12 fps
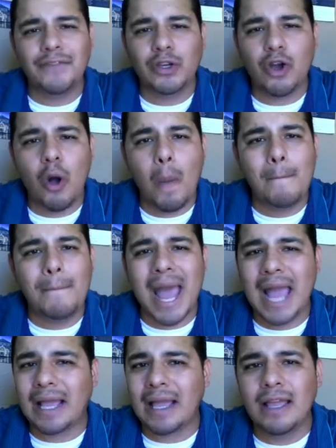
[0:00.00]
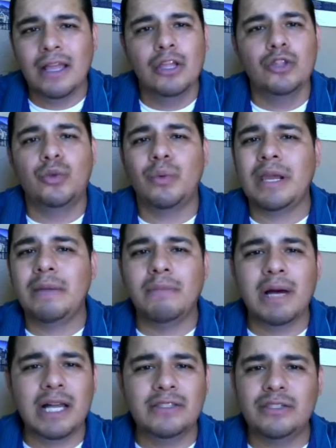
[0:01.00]
to go back 3
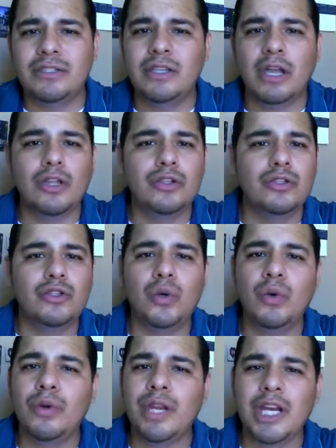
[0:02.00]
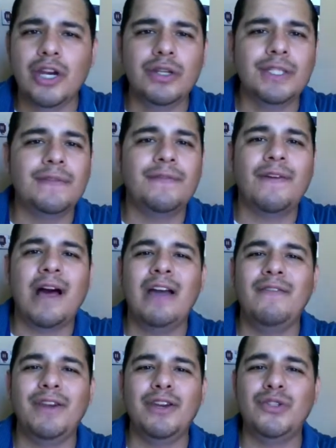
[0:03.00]
months, 2 years,
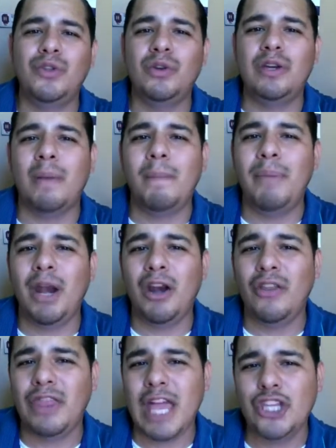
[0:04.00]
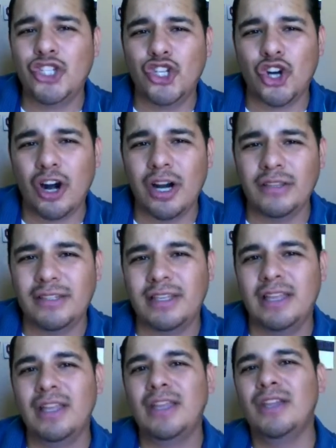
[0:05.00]
5 years to compare that chart
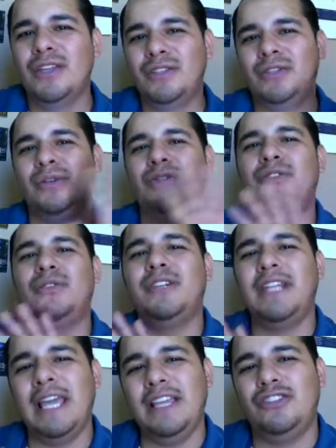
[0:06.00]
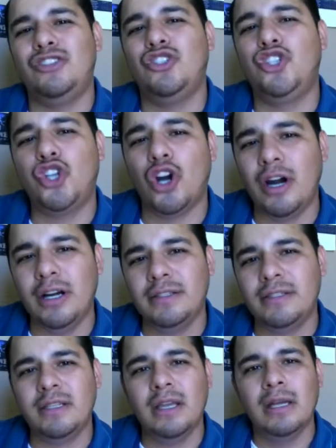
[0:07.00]
to today's
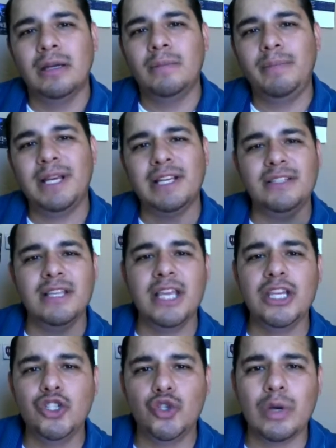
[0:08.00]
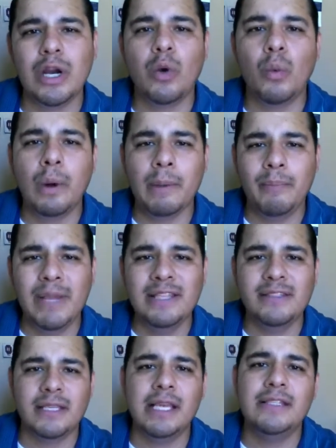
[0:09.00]
charts. Because history
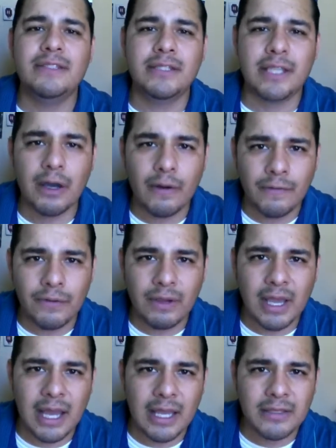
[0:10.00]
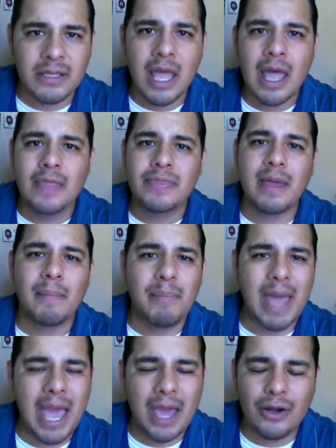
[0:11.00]
repeats itself, you guys. The
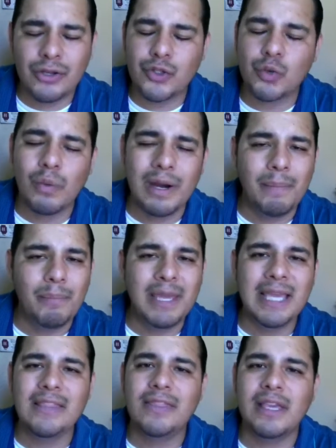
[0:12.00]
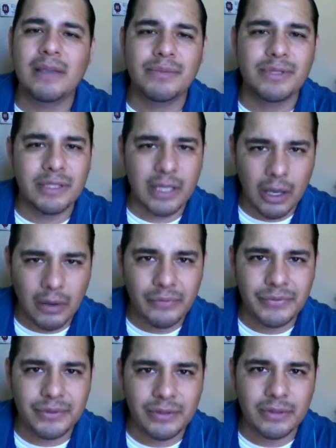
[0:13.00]
patterns repeat
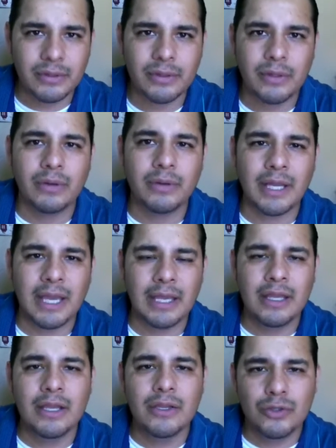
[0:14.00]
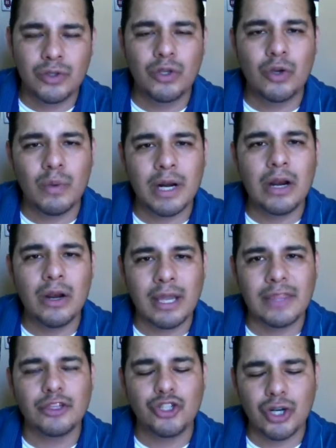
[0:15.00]
themselves. Okay? So you want to look
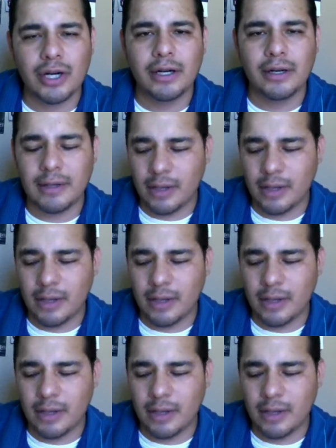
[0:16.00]
at the chart.